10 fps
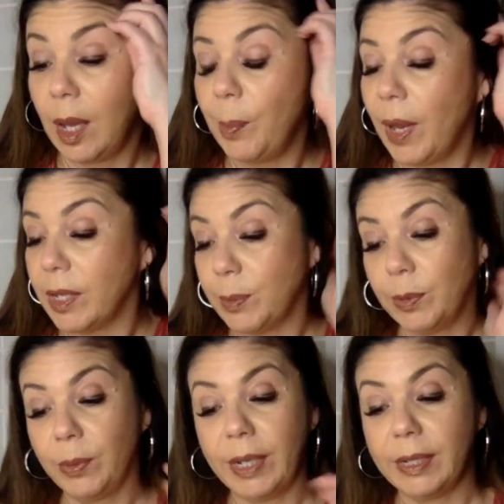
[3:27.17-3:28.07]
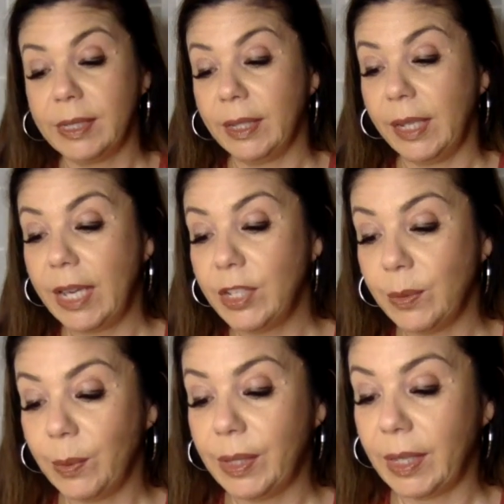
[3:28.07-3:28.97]
a possible
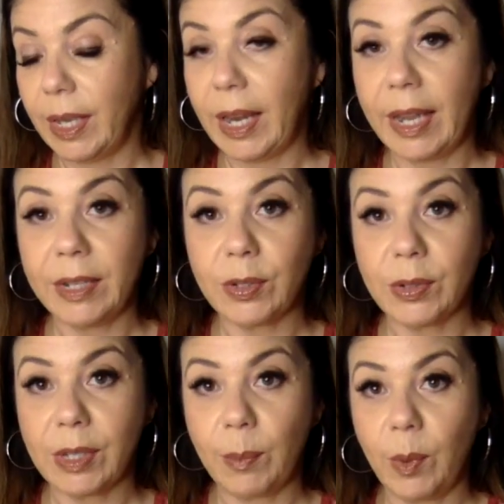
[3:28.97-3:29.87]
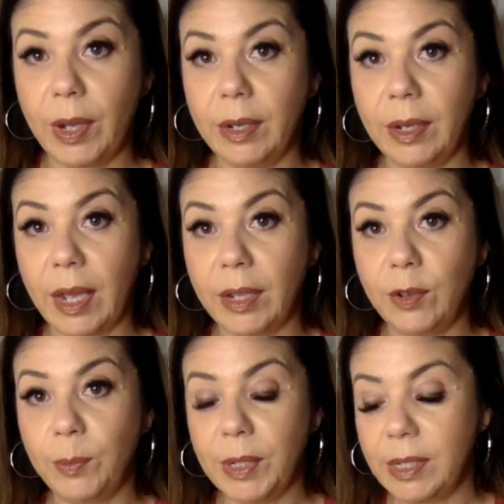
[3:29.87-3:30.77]
reconciliation with an ex or someone that
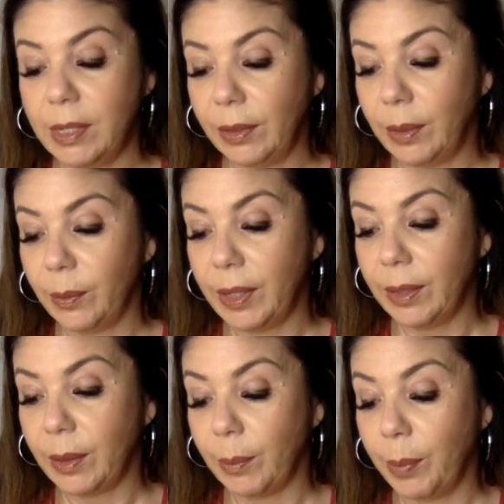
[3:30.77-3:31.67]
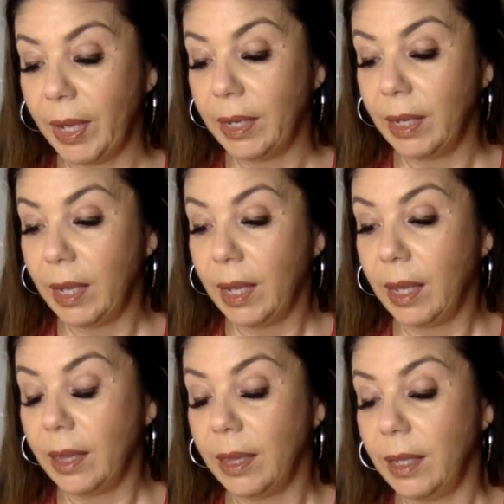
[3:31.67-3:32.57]
you've been dealing with, but
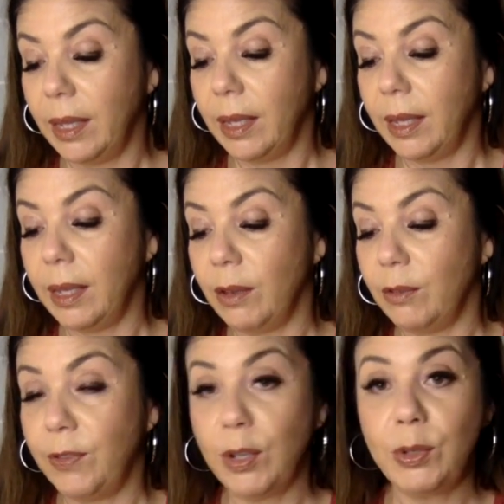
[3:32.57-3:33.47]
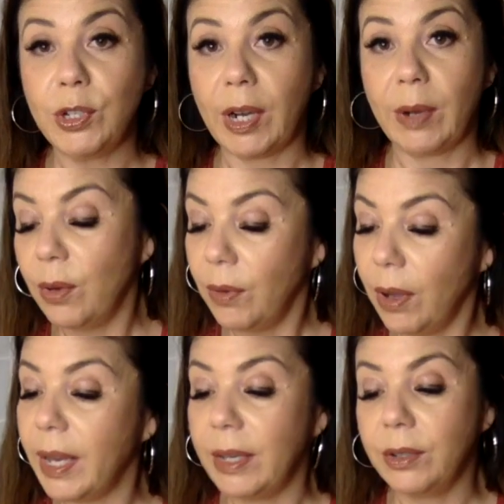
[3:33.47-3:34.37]
the future out.
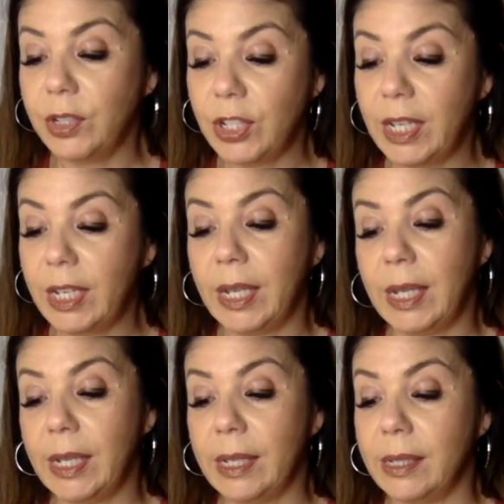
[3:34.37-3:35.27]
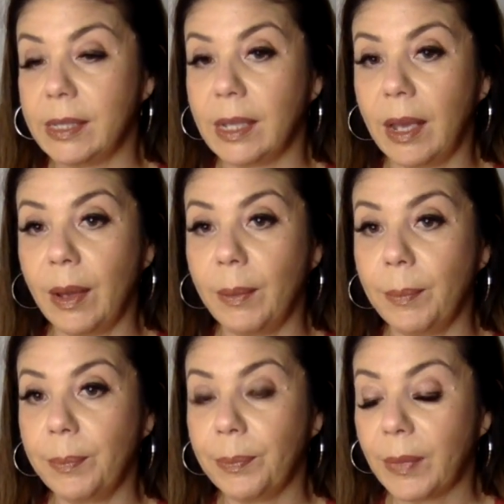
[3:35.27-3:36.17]
Overall energy is
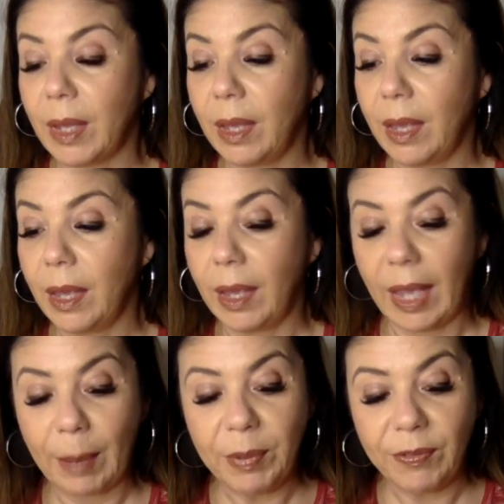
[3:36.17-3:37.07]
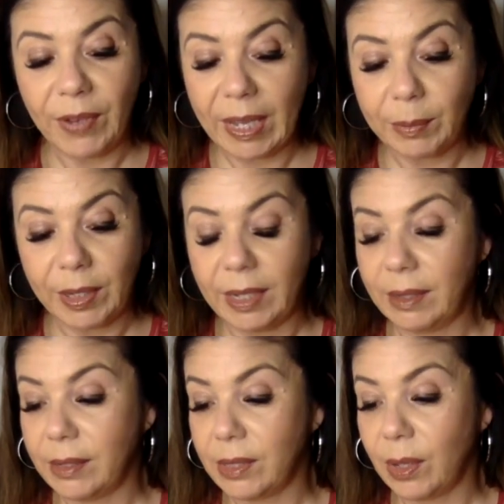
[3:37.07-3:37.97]
happy family.
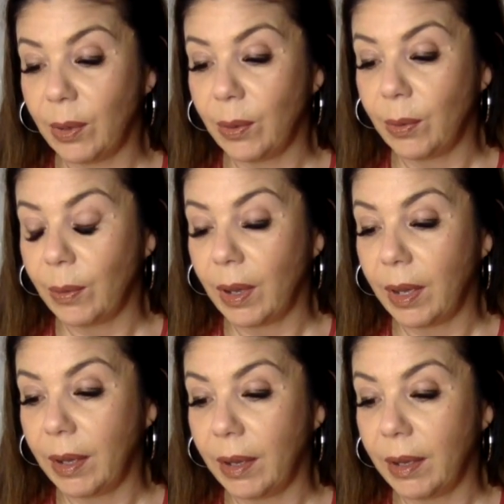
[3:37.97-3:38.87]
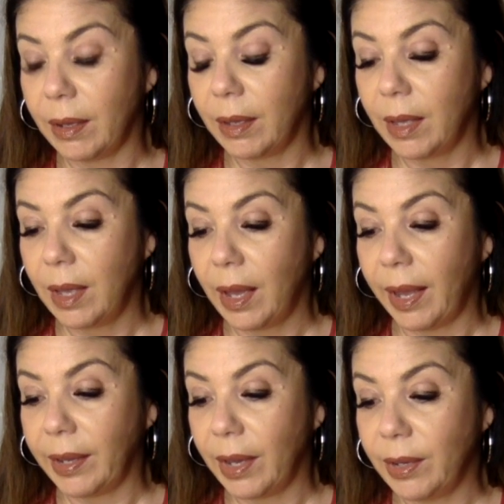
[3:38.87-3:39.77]
So
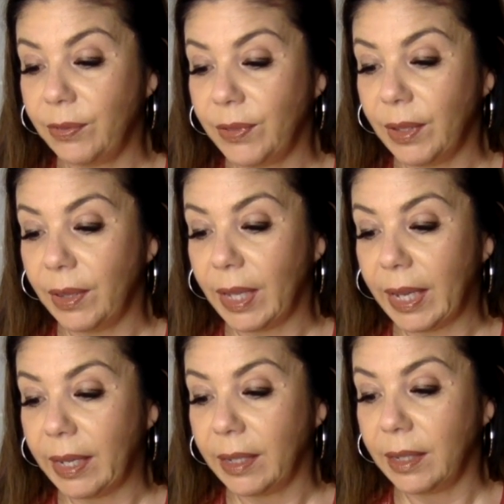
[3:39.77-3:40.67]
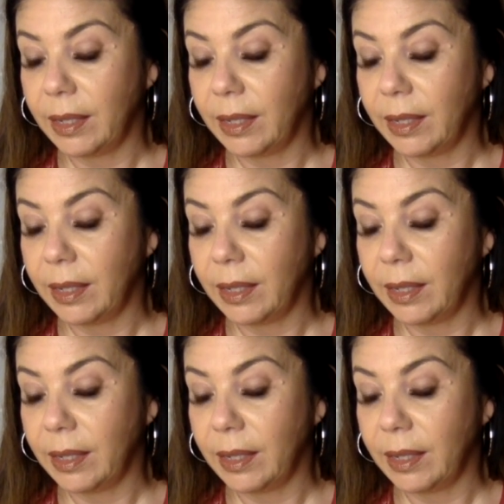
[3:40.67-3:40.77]
I kind of feel that